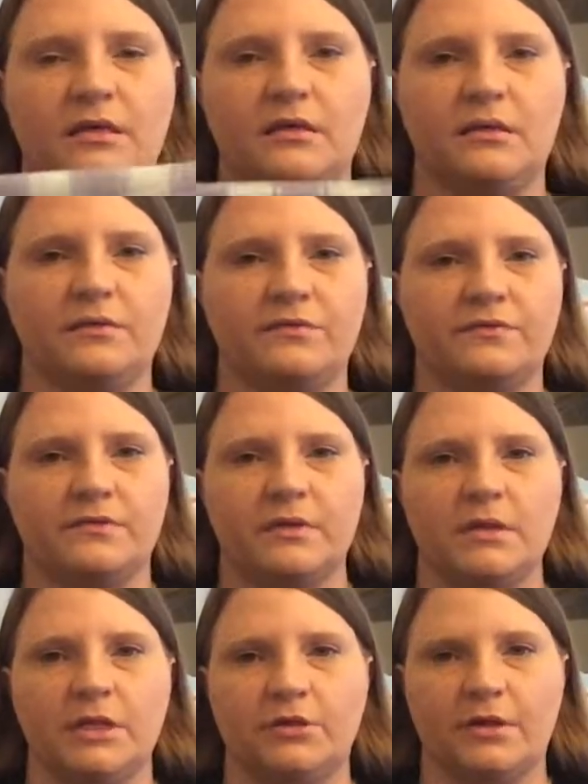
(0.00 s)
of
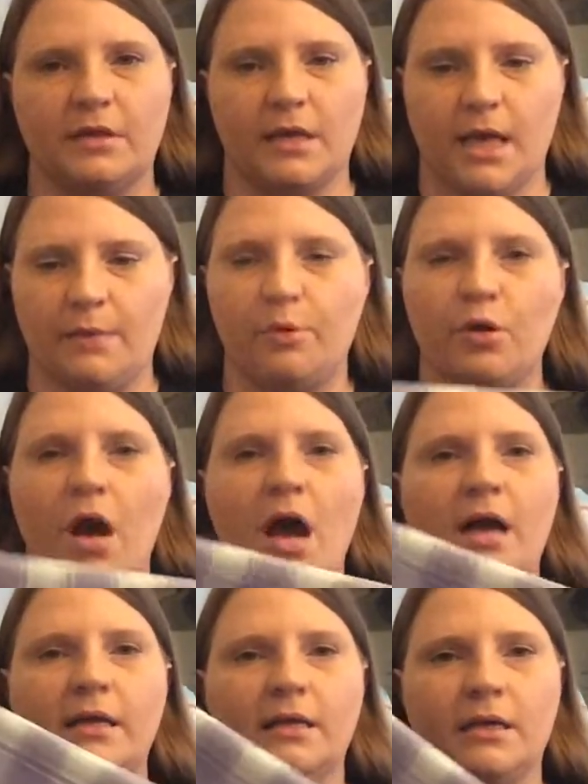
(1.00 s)
Larry the Cable
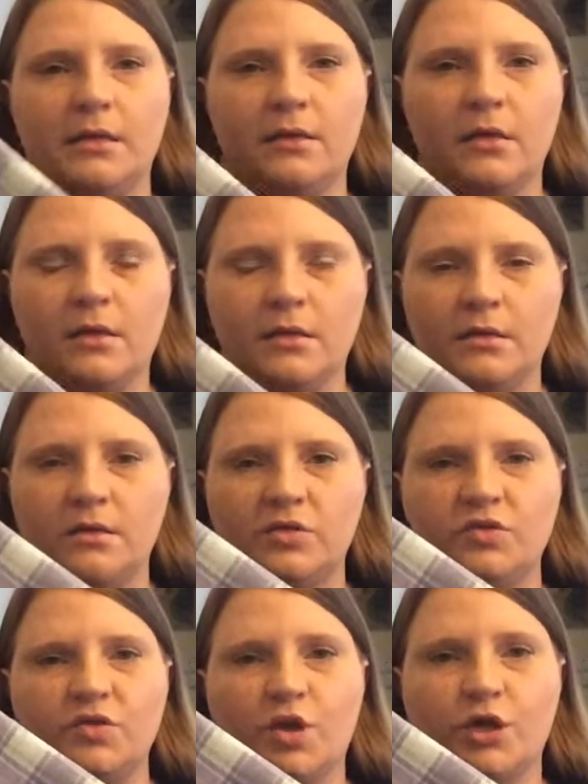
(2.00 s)
Guy and
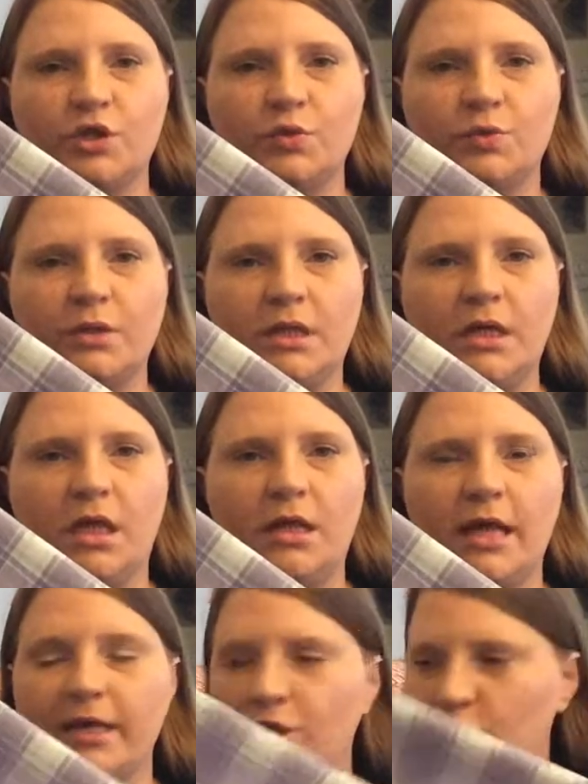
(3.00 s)
starting to really
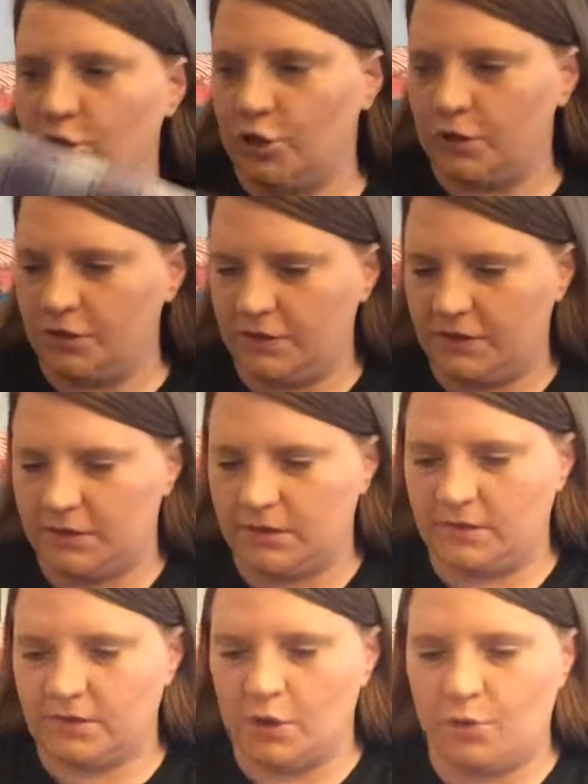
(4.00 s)
look like a shirt.
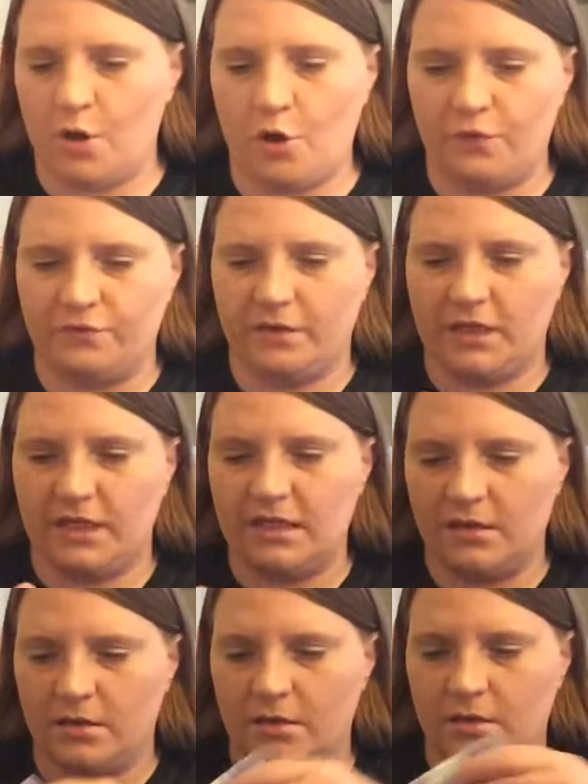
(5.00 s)
So
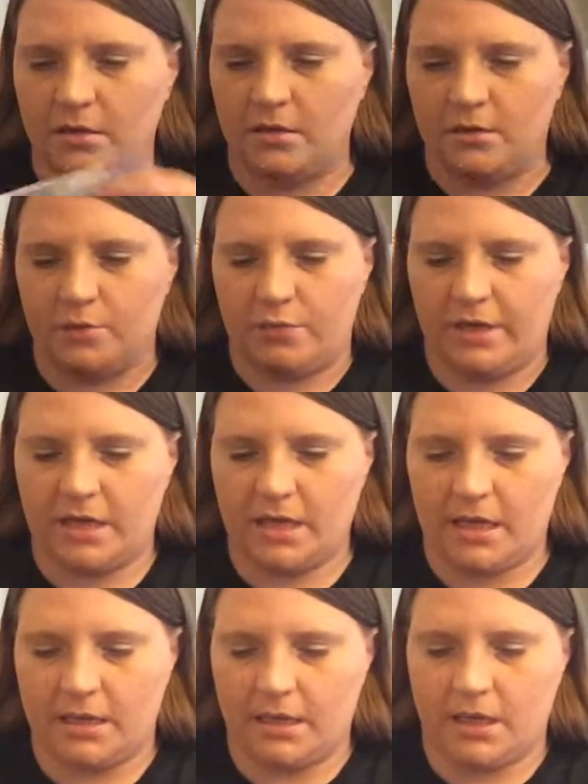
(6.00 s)
hopefully we
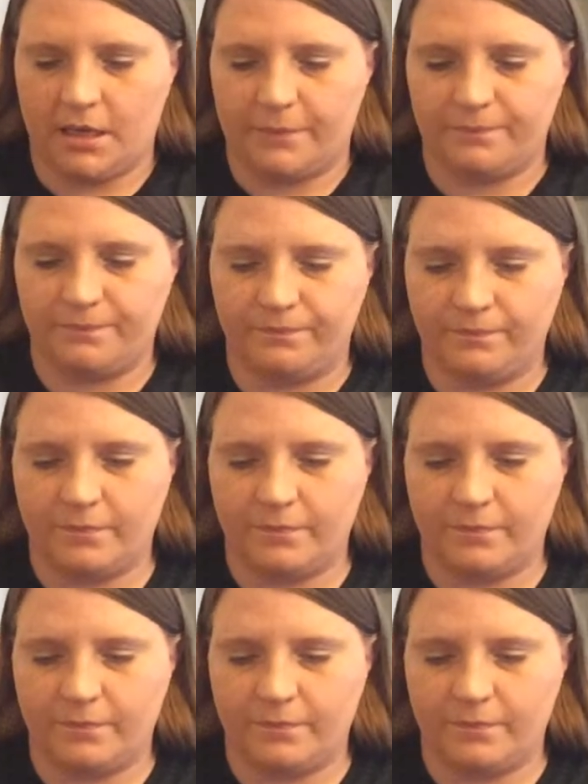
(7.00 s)
can